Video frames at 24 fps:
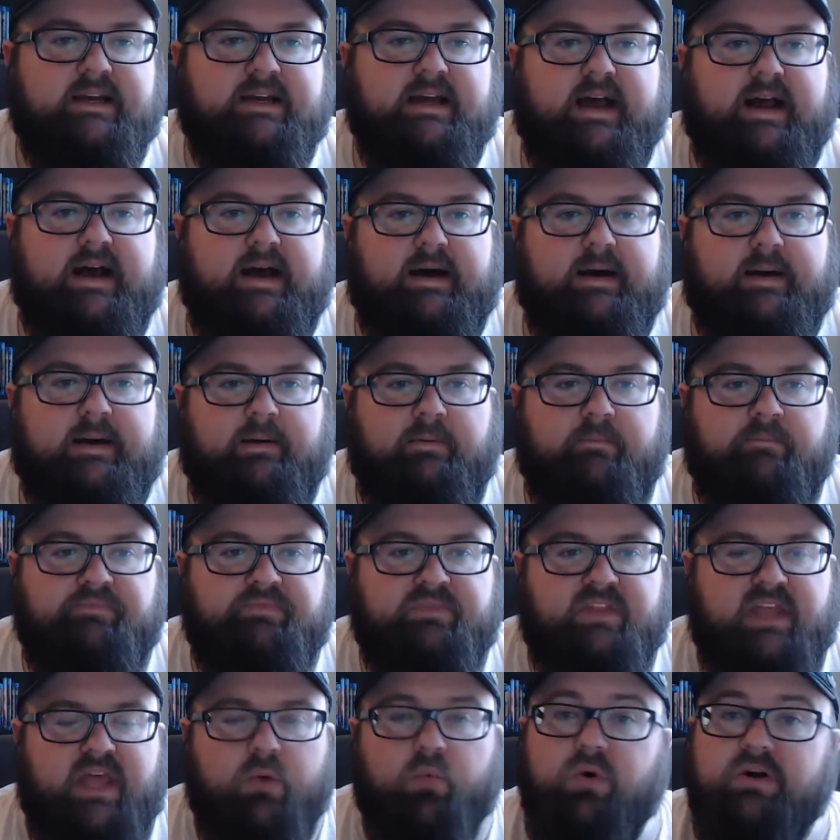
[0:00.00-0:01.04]

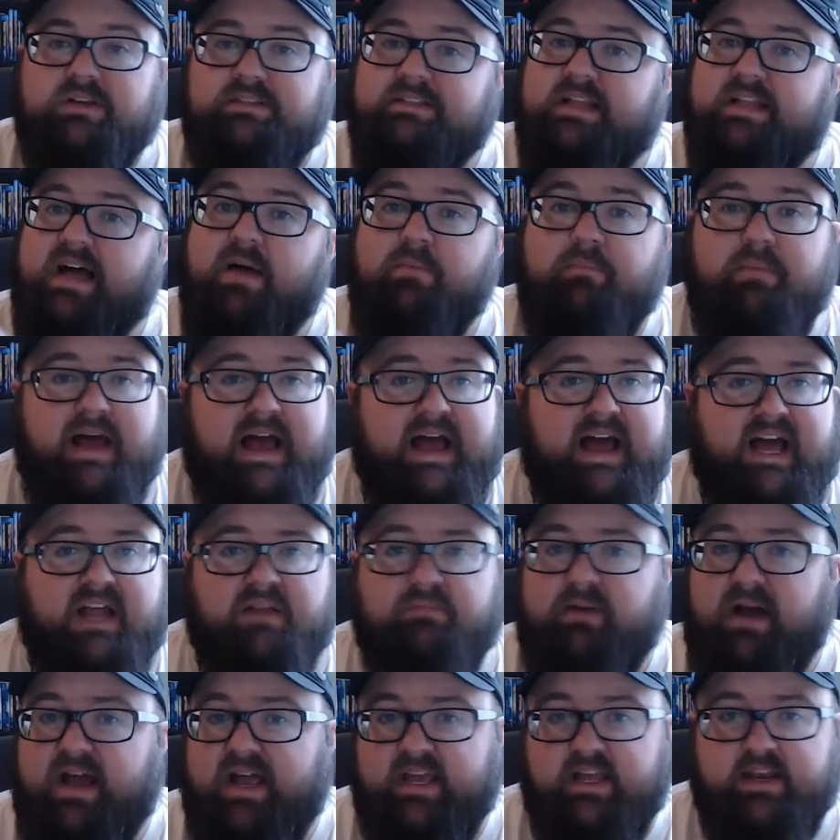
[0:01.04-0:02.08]
It was not bad
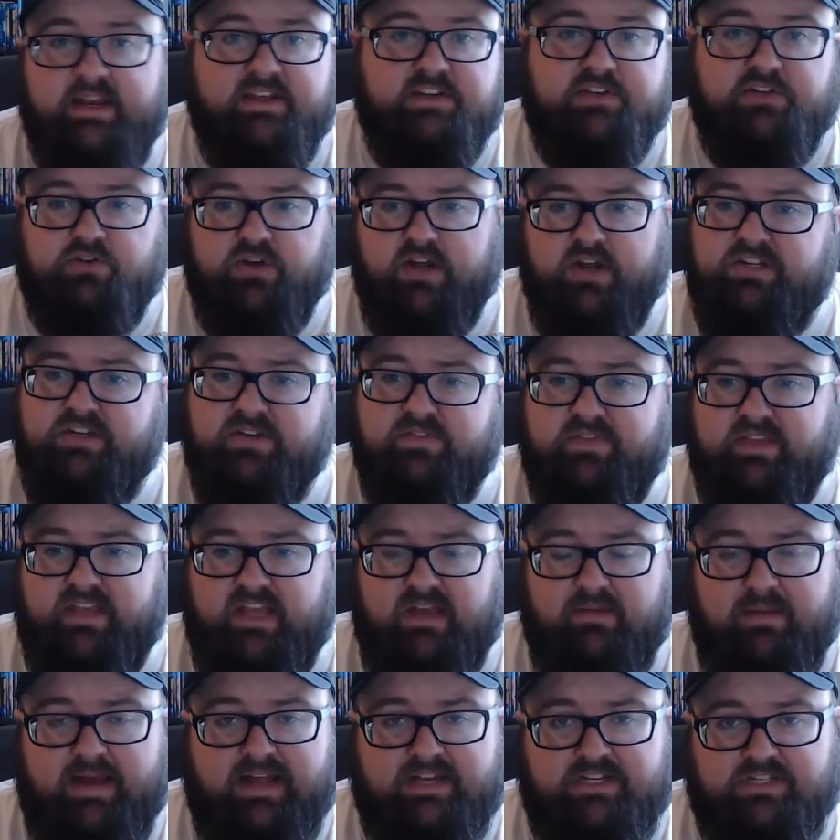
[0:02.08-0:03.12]
by any stretch of the
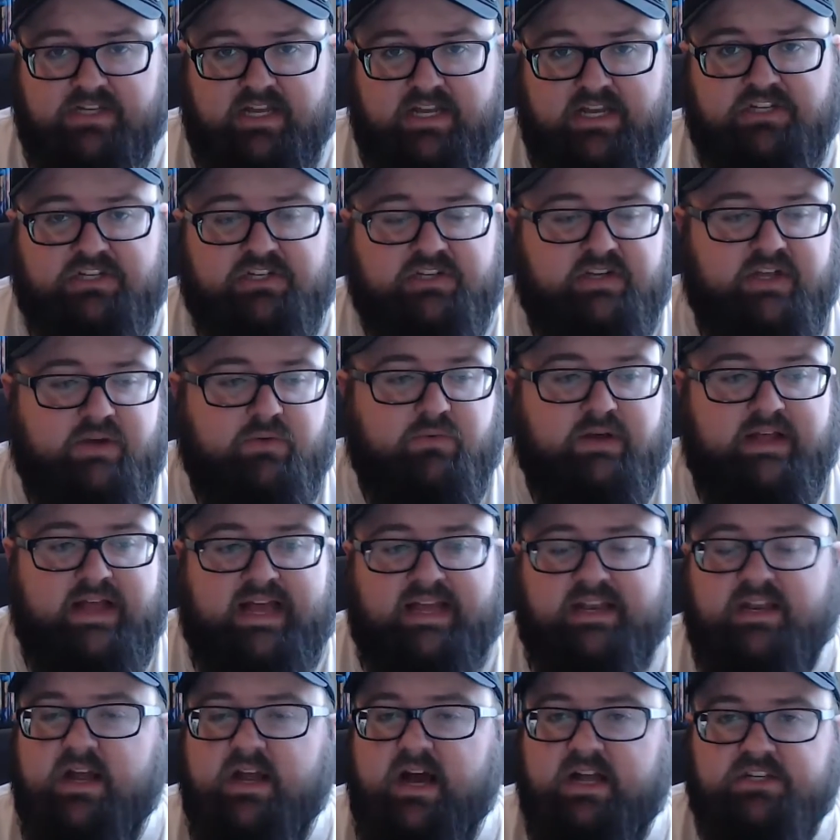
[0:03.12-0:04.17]
imagination. It
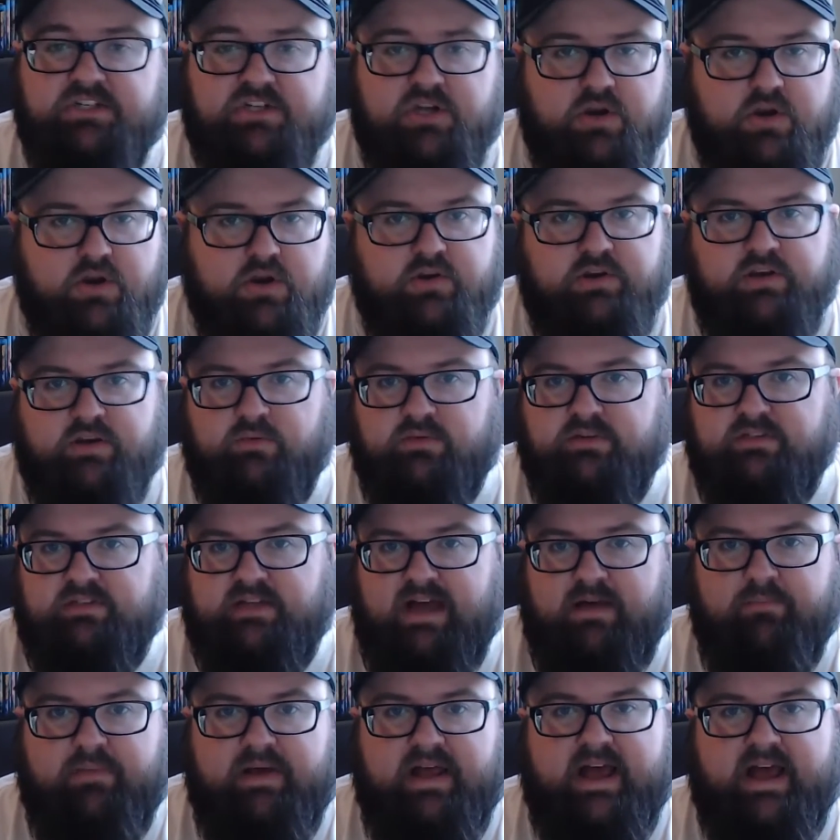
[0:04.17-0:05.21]
had not turned. It was
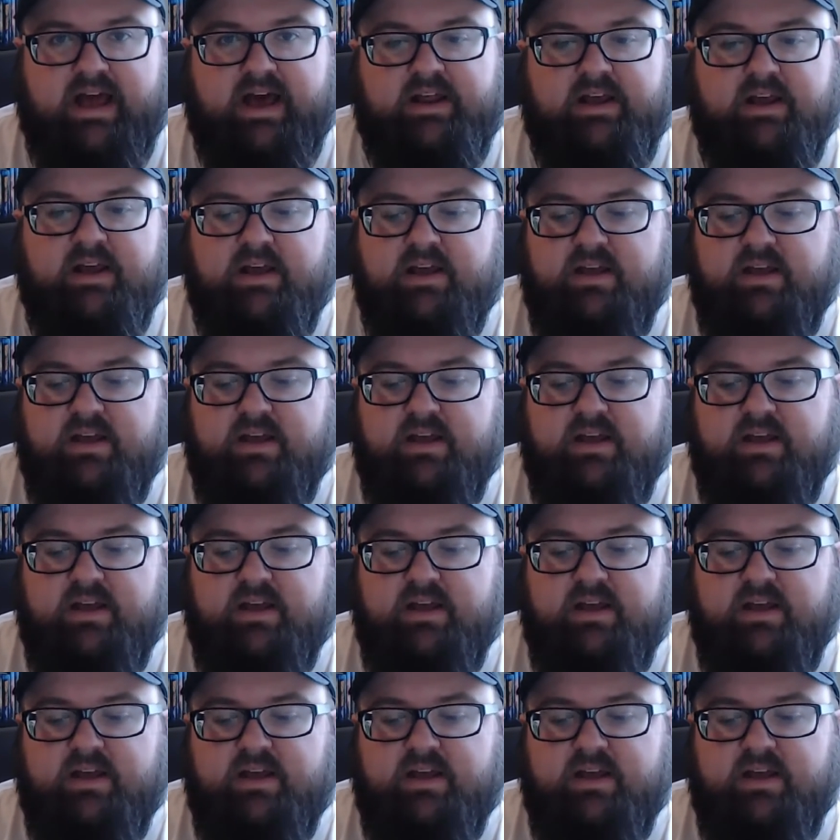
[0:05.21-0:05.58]
not bad.